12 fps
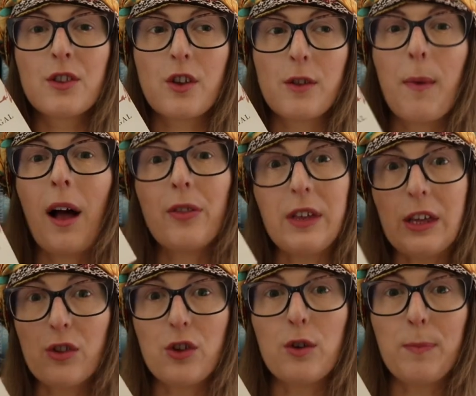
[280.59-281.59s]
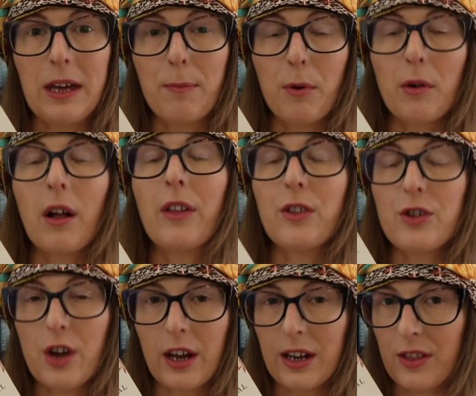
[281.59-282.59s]
So it's about these two people and the
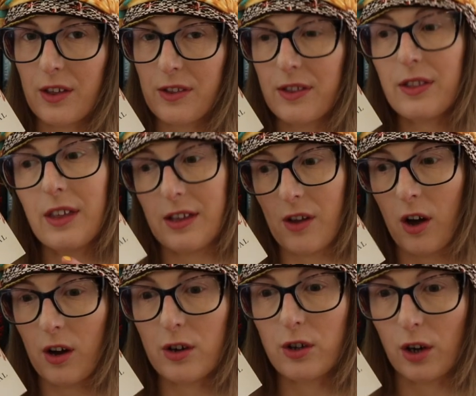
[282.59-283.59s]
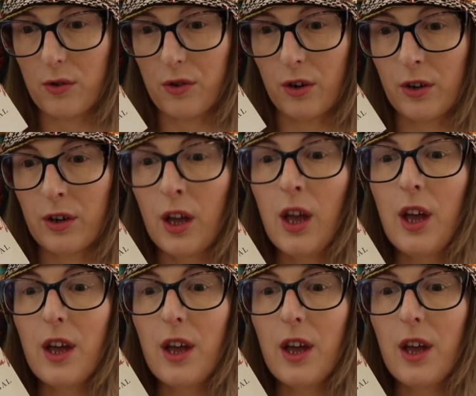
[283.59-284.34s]
journey this heart goes on.